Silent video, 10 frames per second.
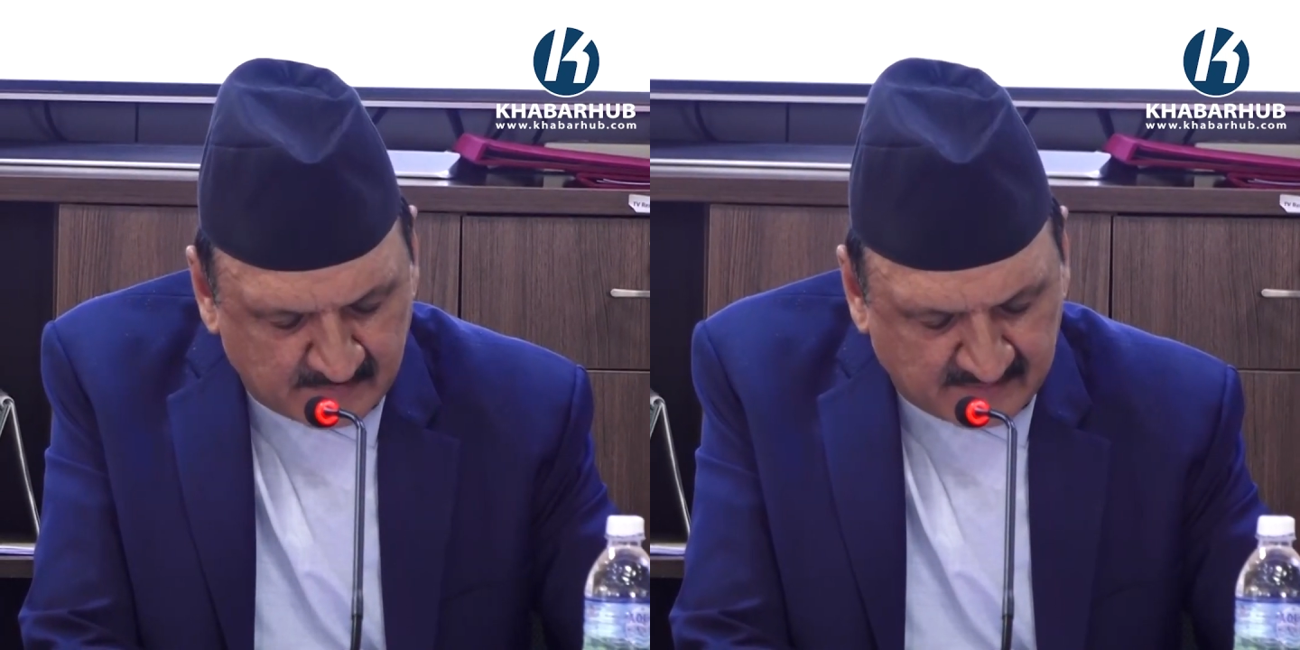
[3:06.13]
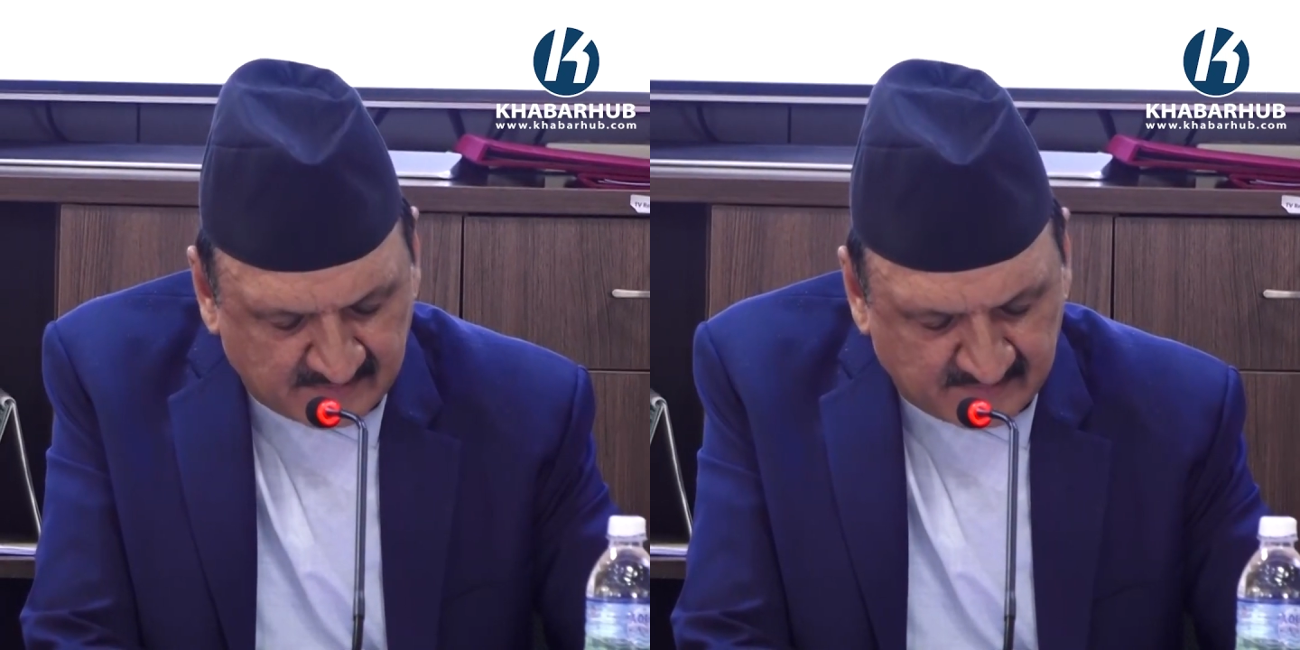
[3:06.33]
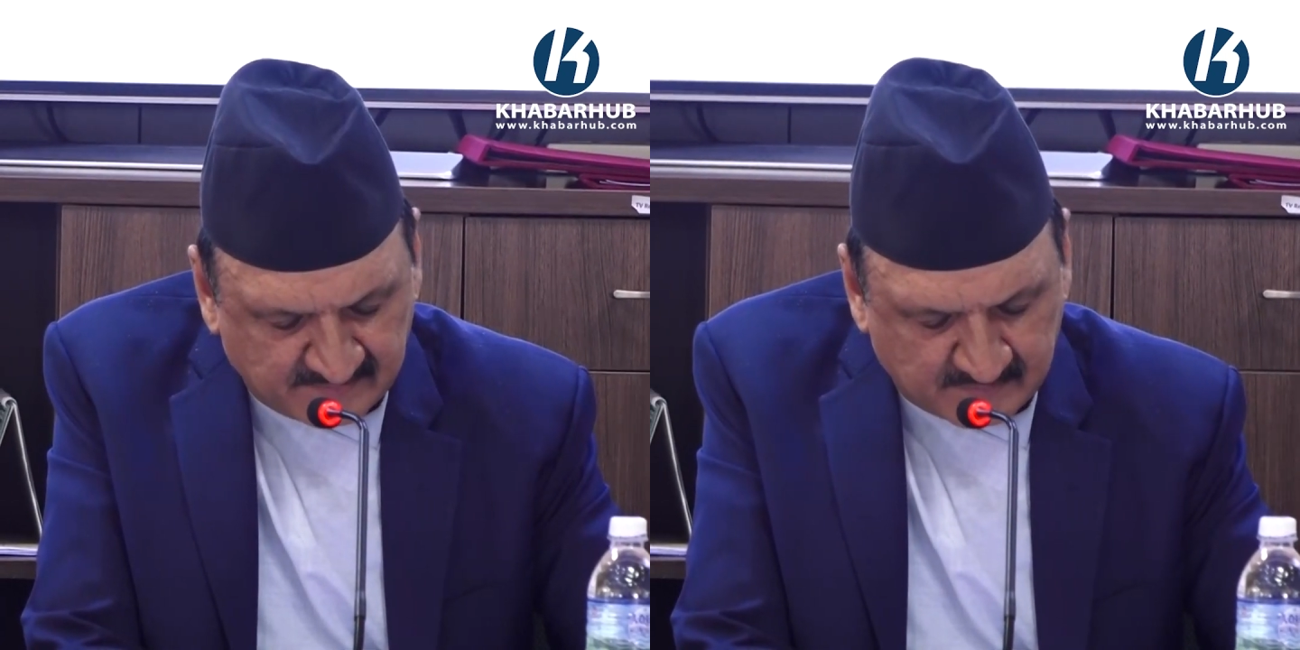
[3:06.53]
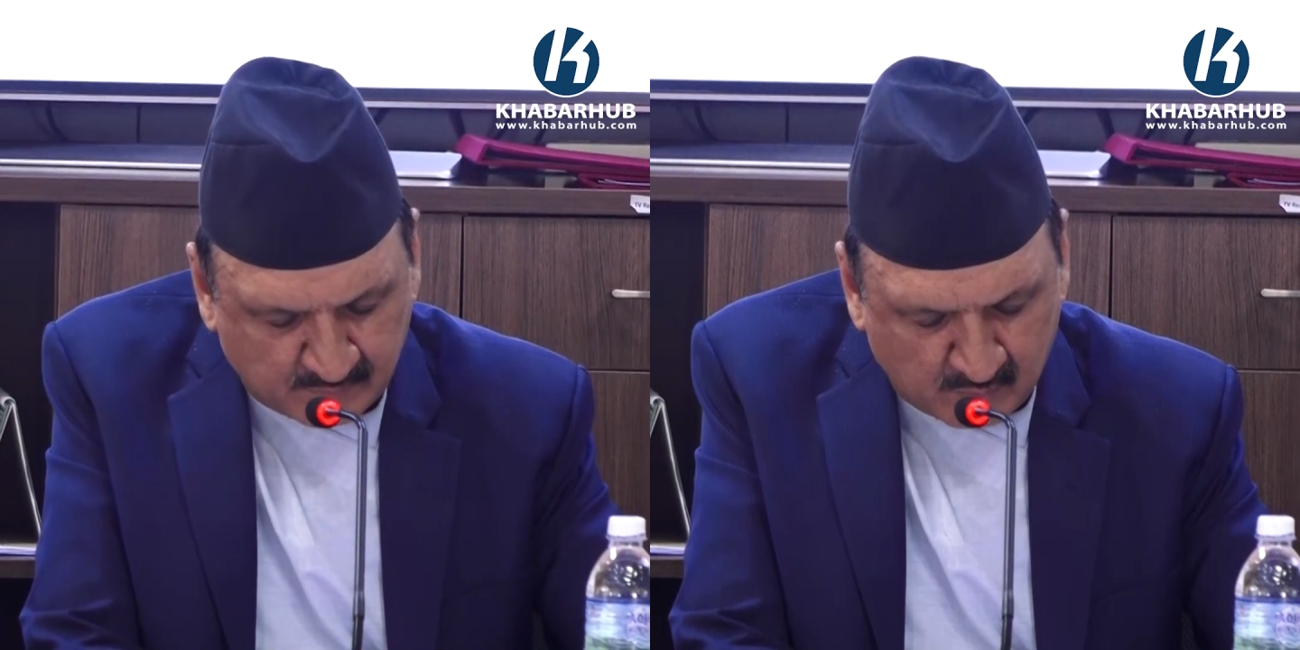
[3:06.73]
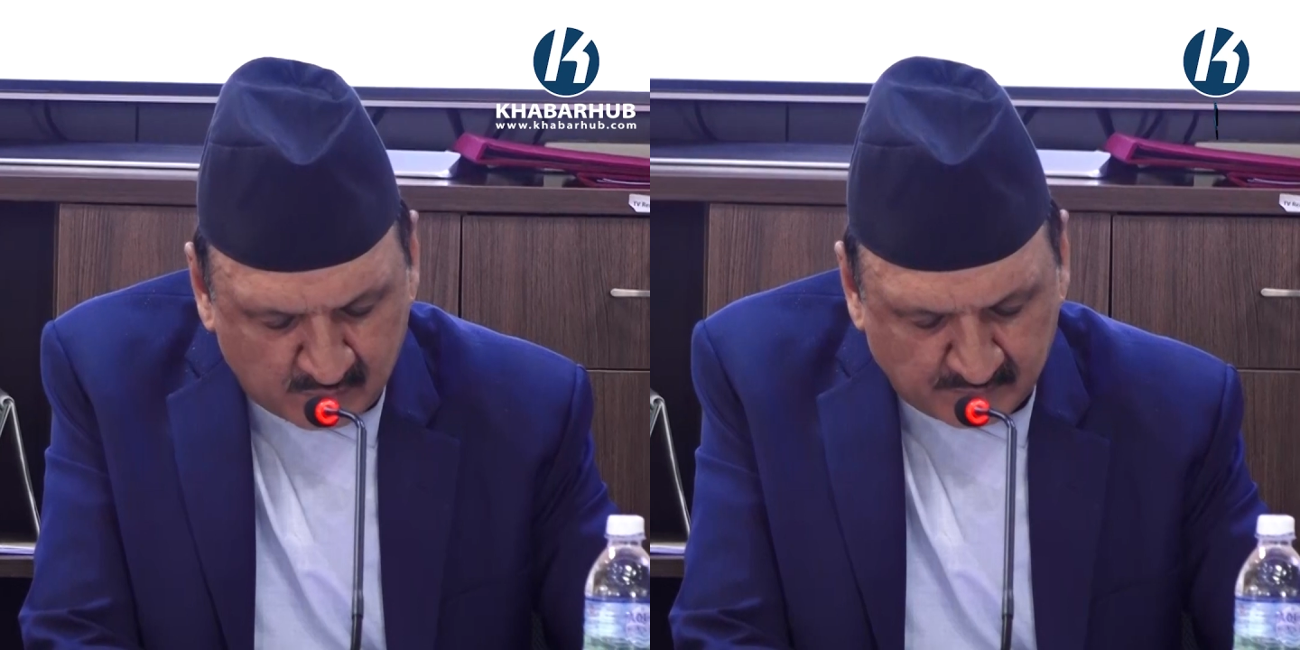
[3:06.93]
maintenance of
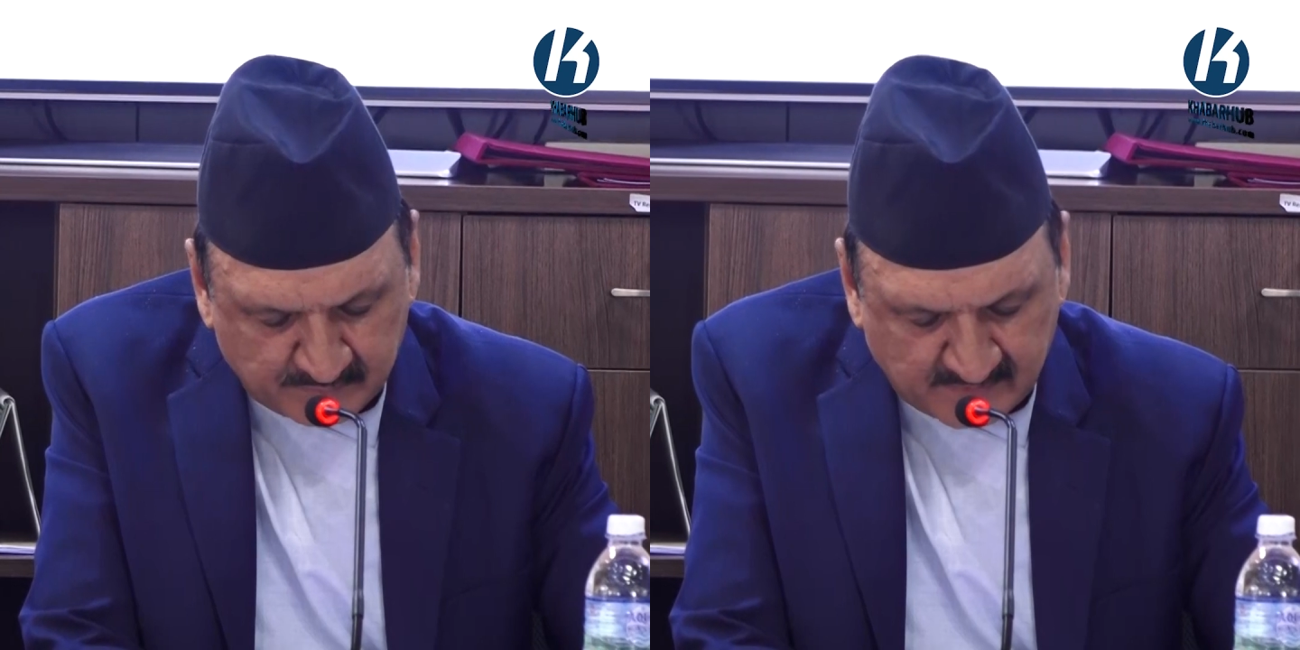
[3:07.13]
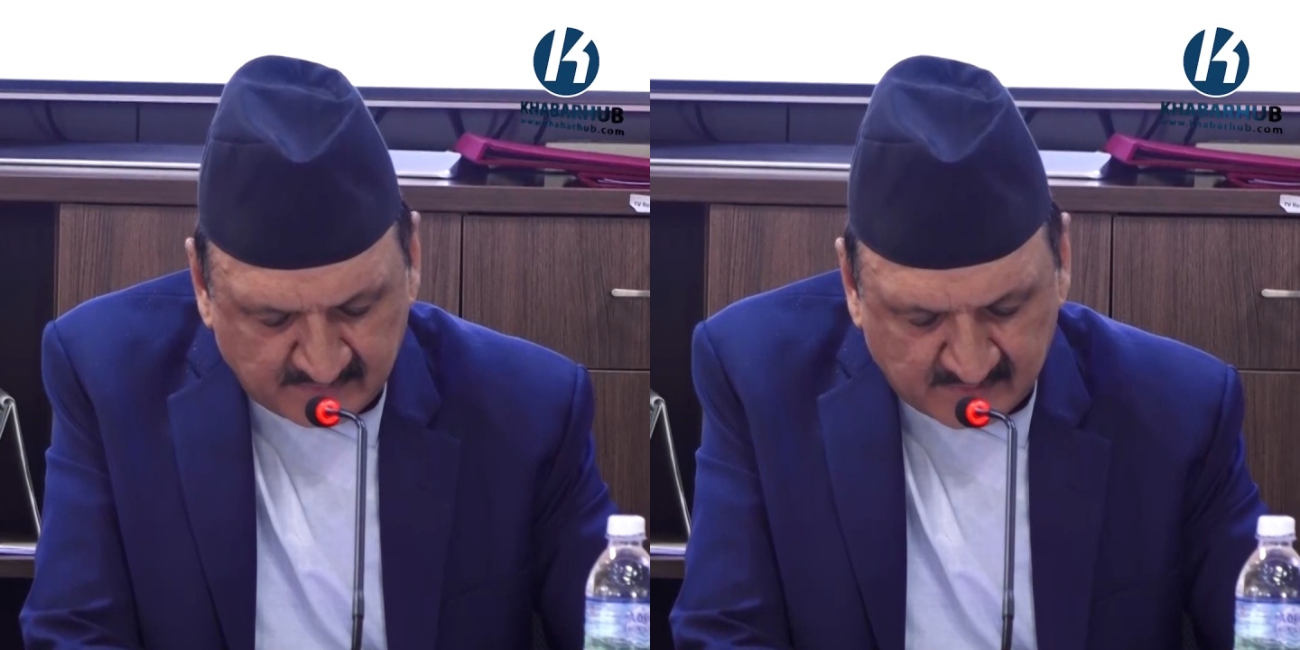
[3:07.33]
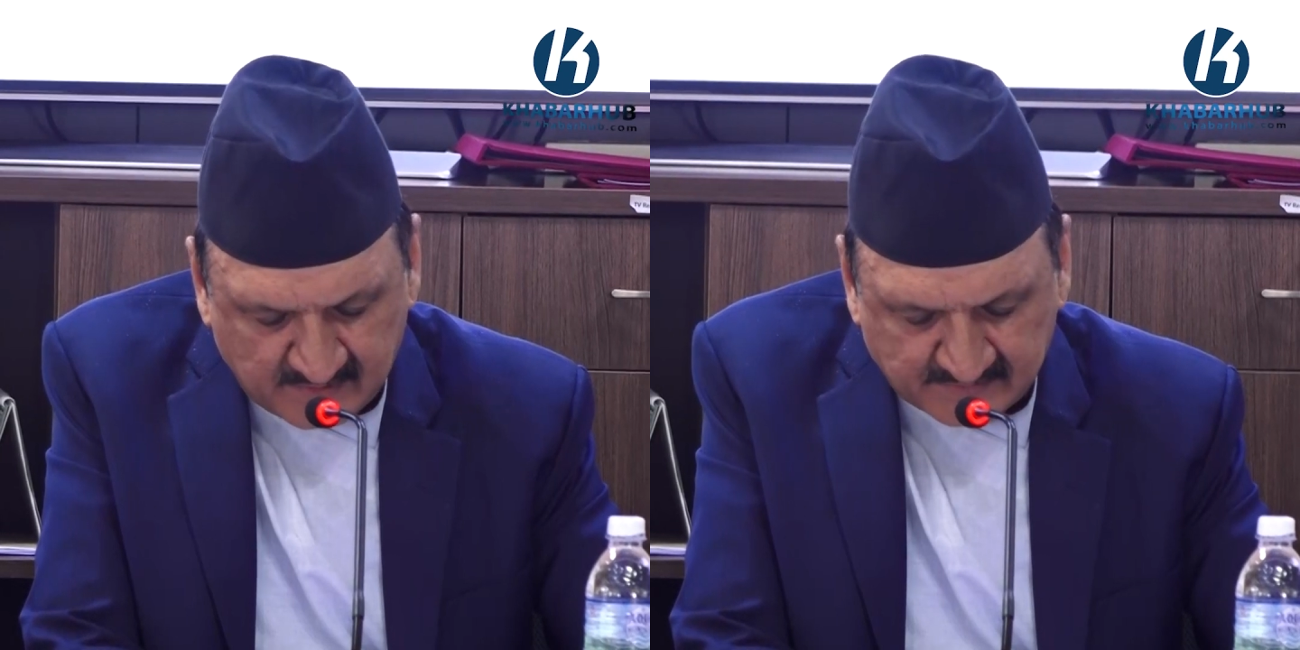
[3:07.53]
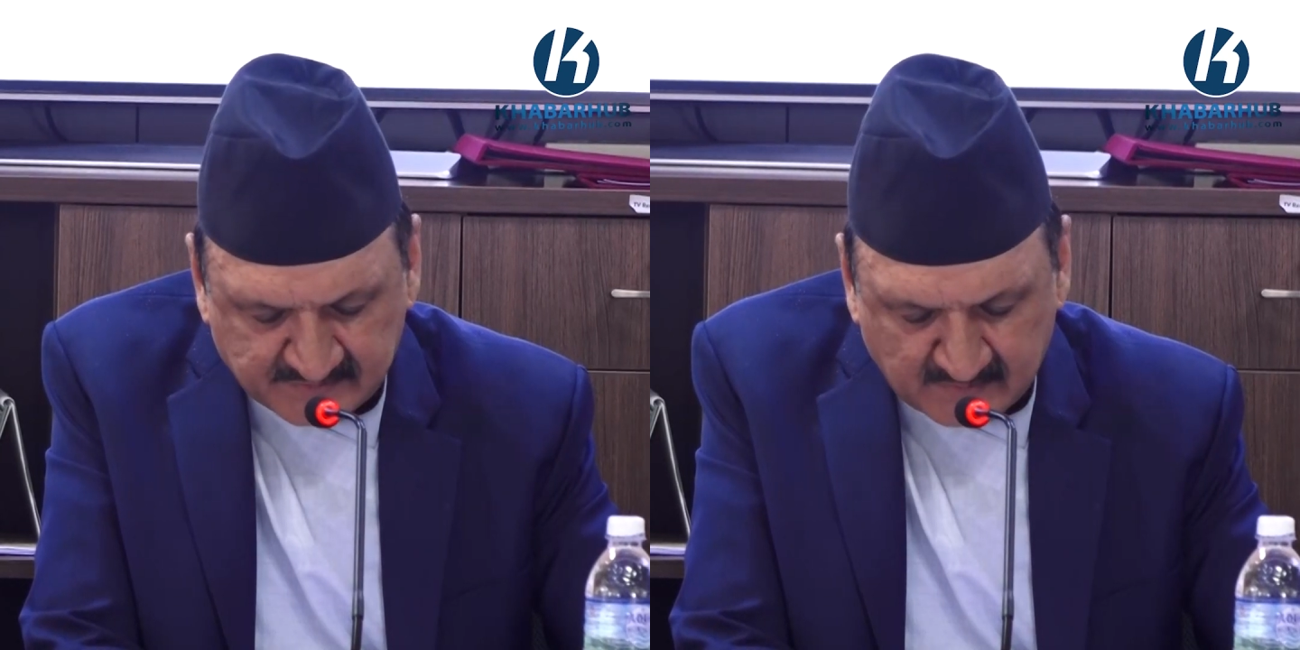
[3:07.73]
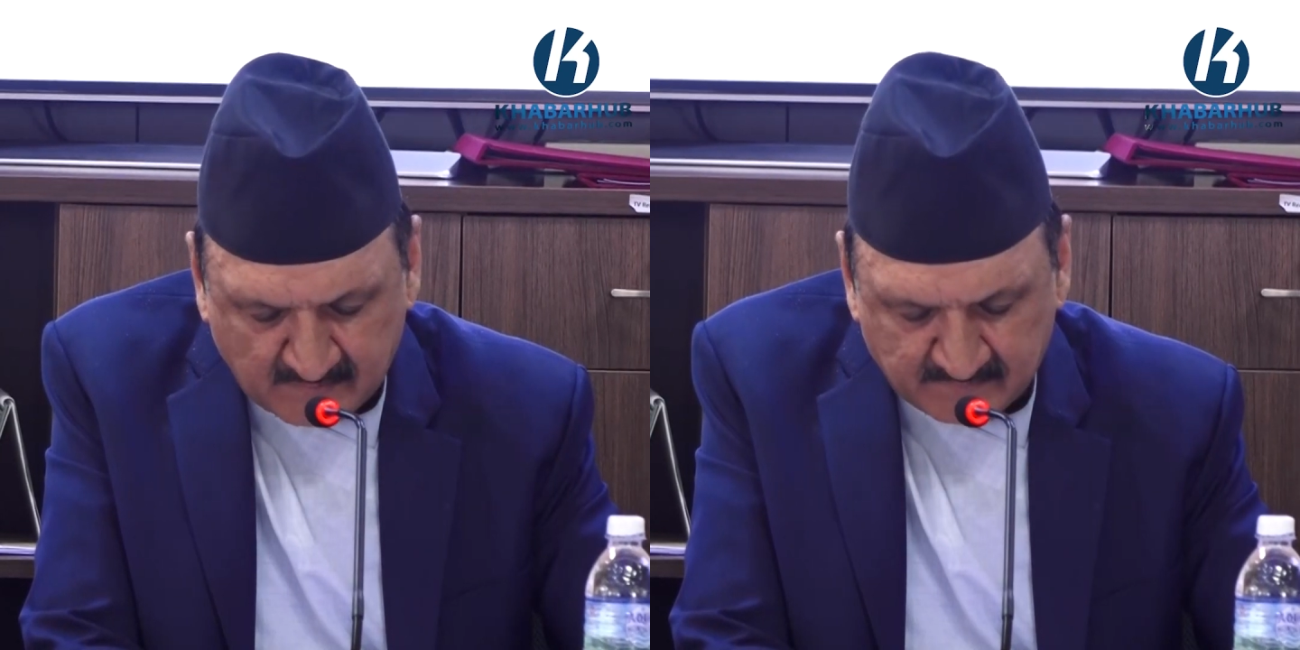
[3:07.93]
road with the
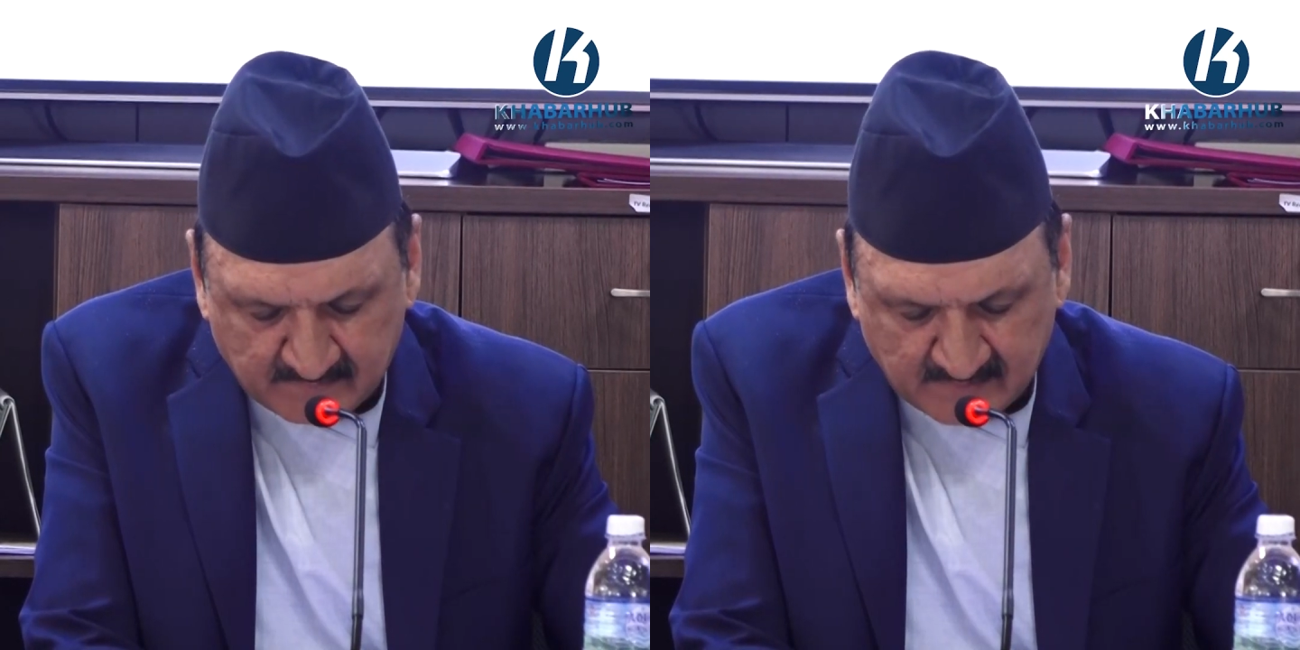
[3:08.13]
introduction of